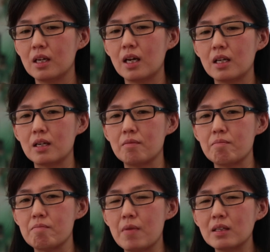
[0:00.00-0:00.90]

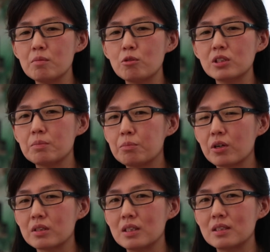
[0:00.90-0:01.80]
and I think most
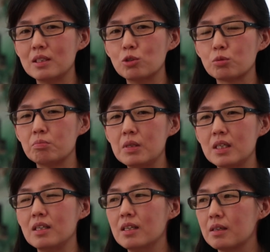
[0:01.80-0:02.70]
importantly to
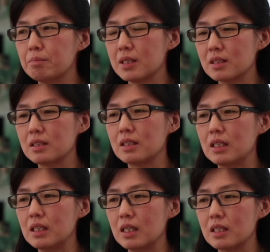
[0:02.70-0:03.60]
me
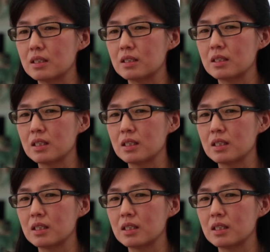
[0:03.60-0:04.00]
personally is